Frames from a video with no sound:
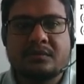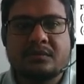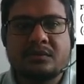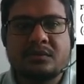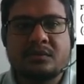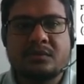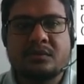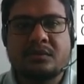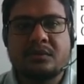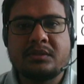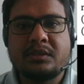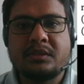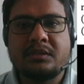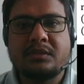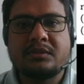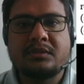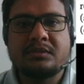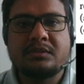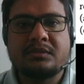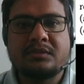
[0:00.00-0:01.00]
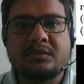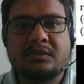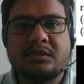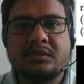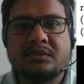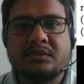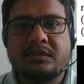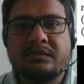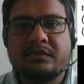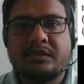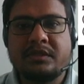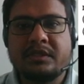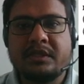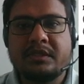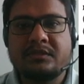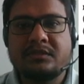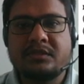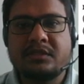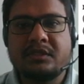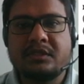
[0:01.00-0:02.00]
So here it is given
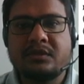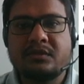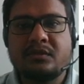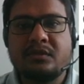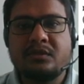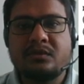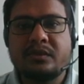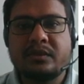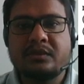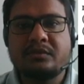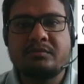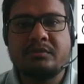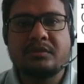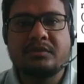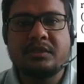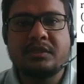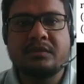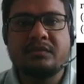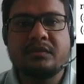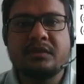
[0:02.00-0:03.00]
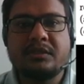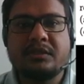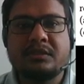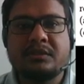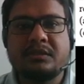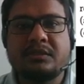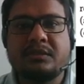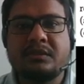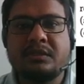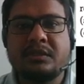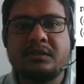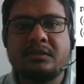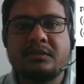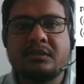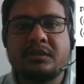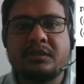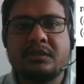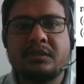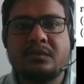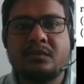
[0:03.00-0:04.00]
z equal to x plus iy, then
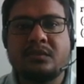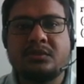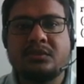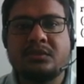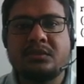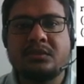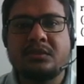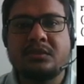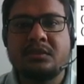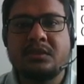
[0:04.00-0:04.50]
the equation